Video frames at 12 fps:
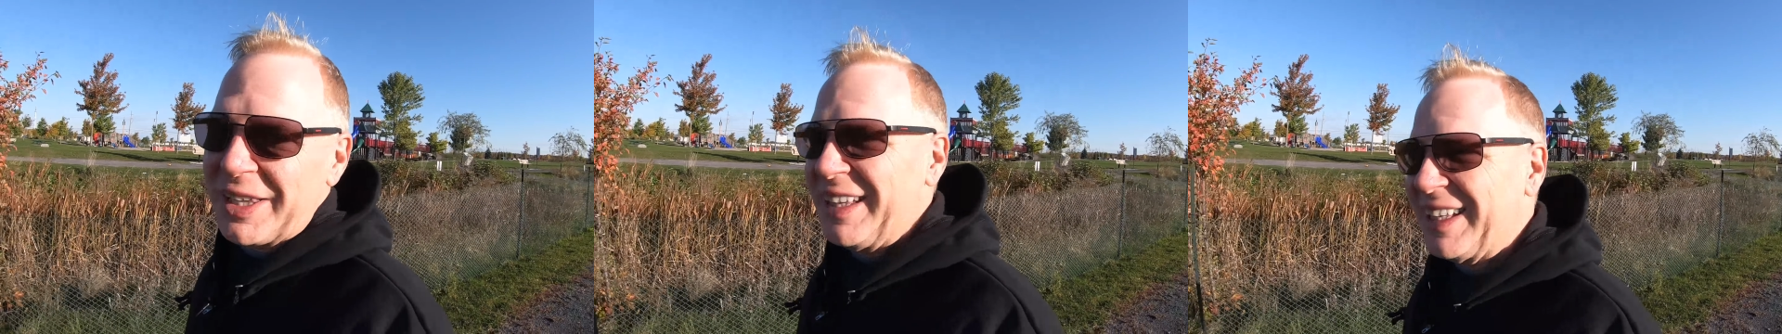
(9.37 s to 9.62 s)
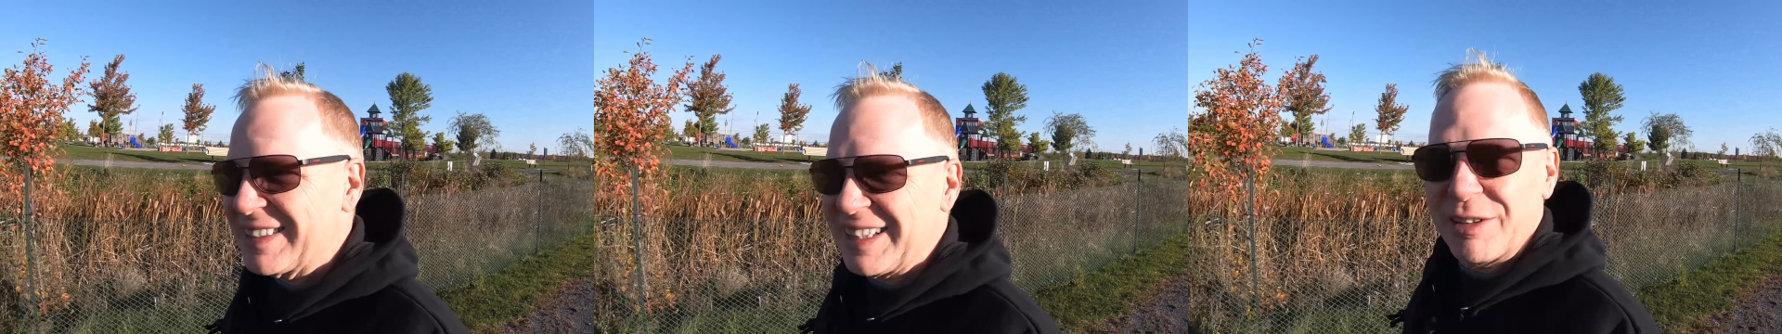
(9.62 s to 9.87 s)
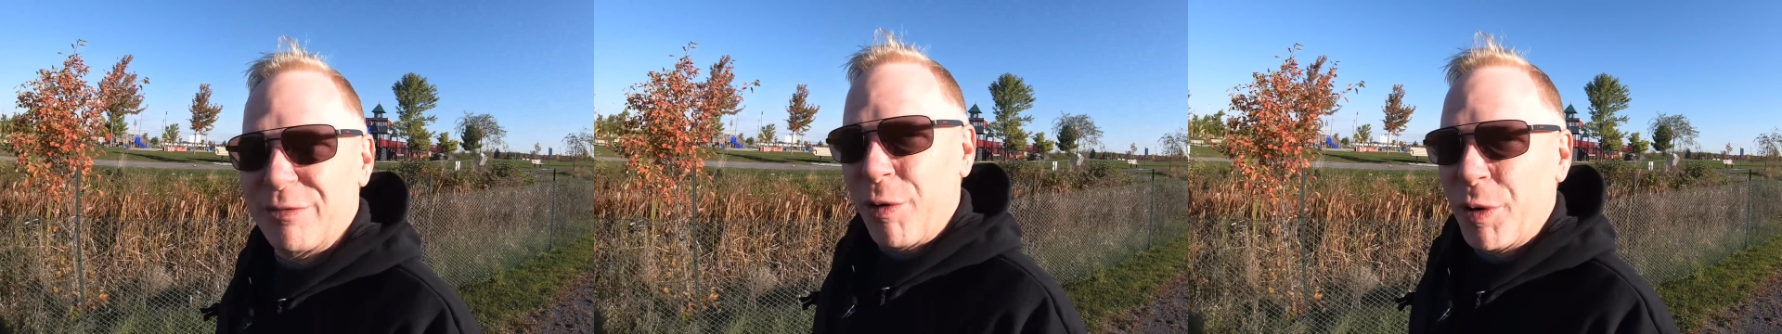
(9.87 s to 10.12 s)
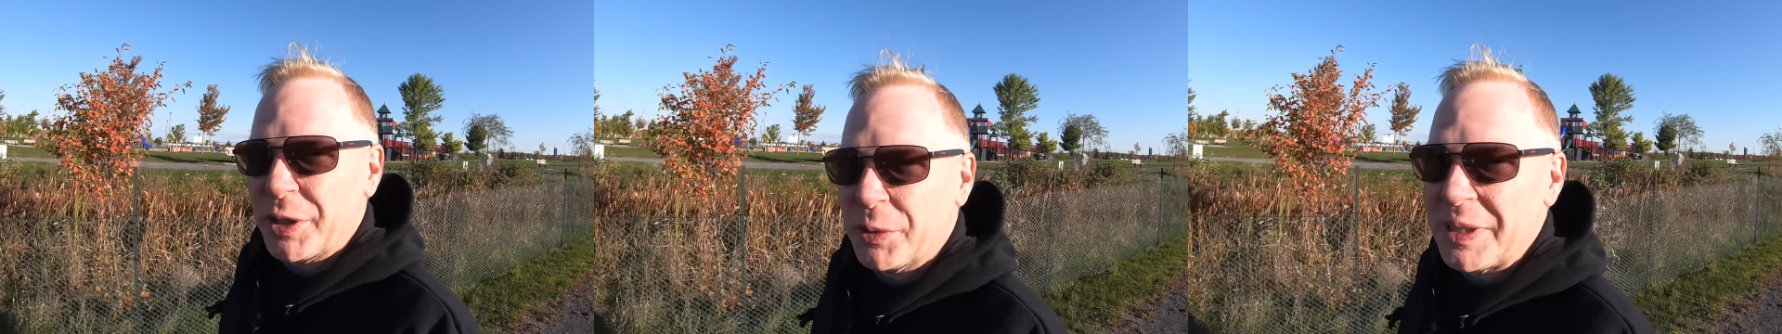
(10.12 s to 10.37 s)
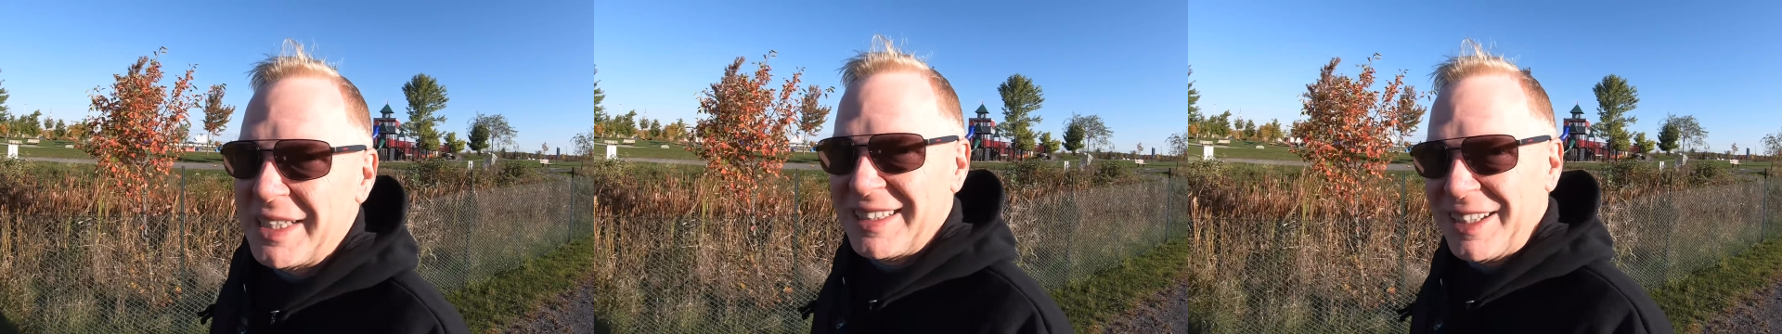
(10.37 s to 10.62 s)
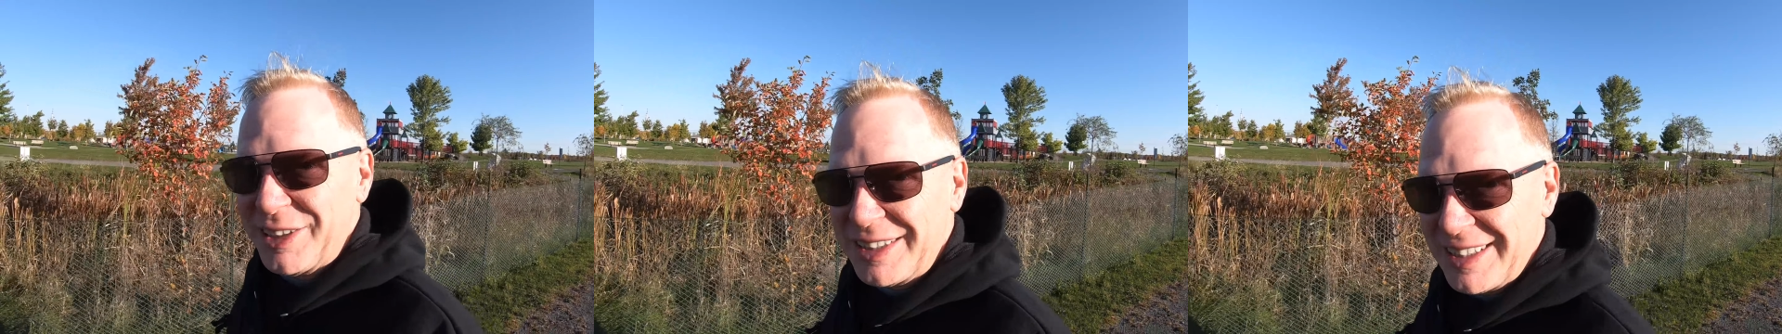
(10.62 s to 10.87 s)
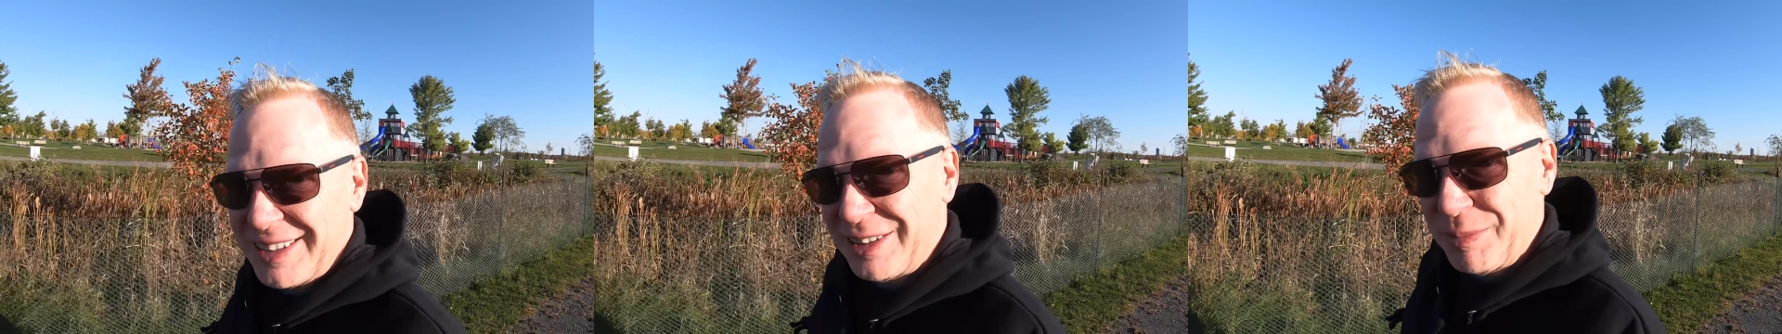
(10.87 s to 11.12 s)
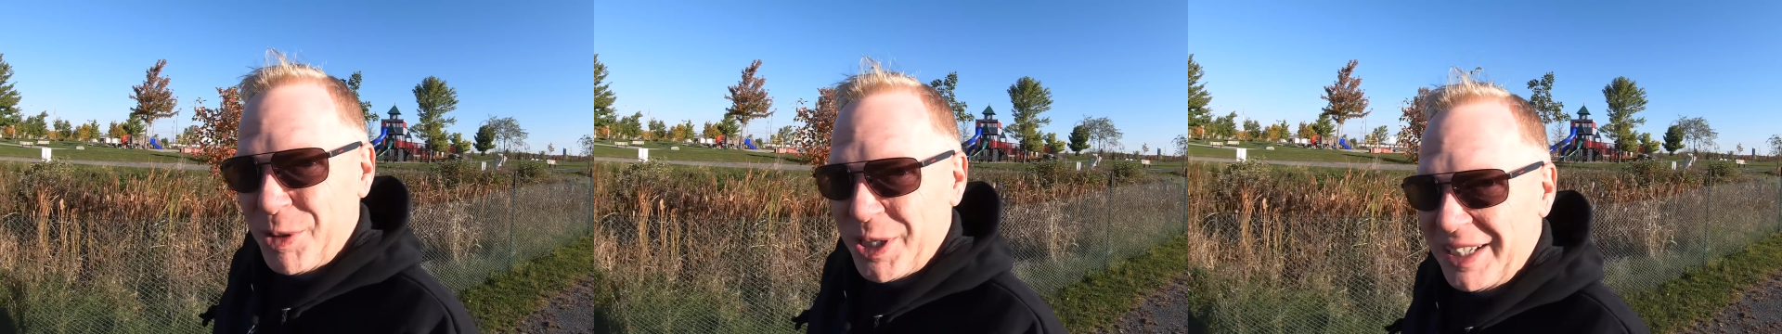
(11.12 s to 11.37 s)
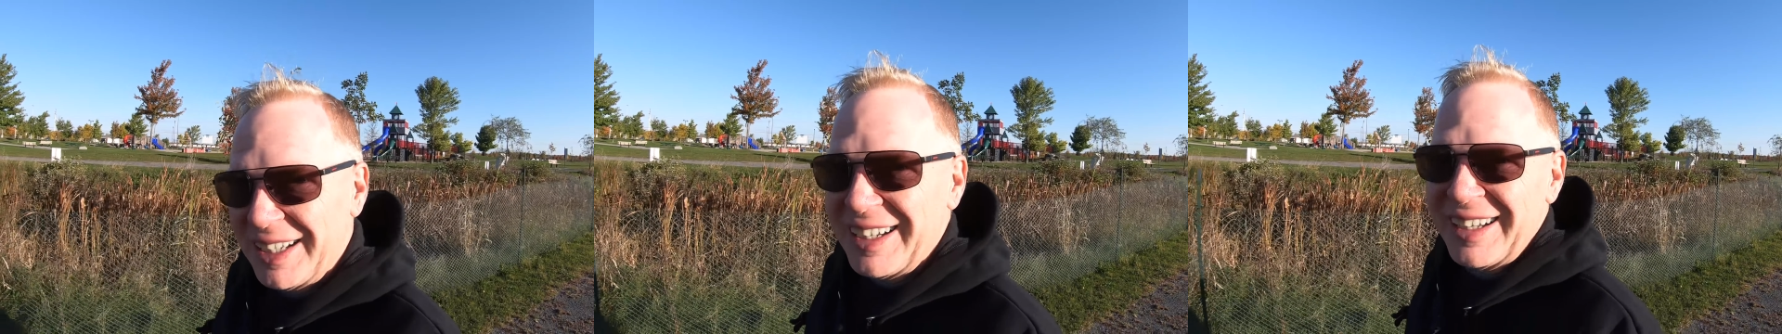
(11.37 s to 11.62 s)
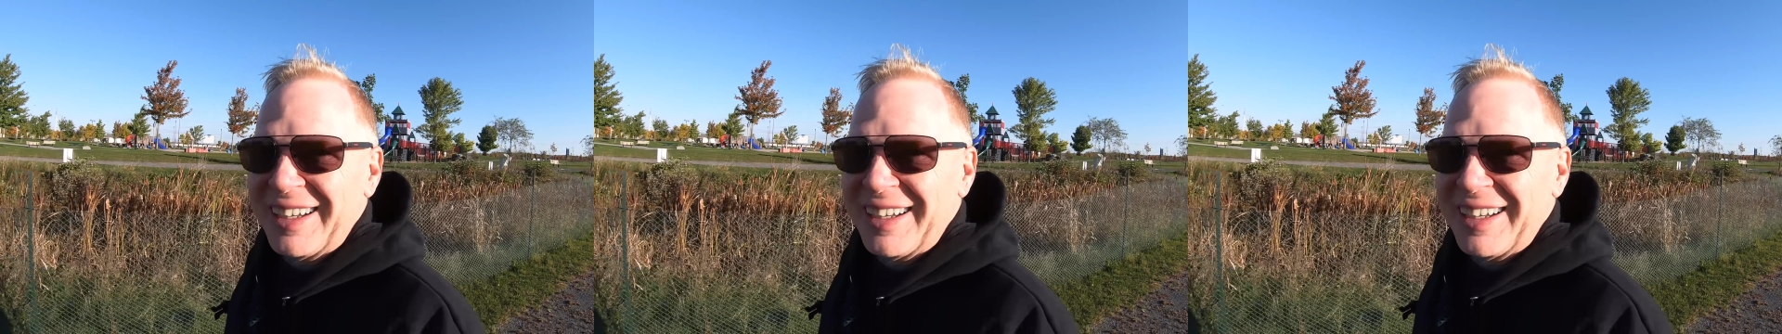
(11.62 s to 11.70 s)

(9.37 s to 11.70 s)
I think it's like four degrees Celsius this morning.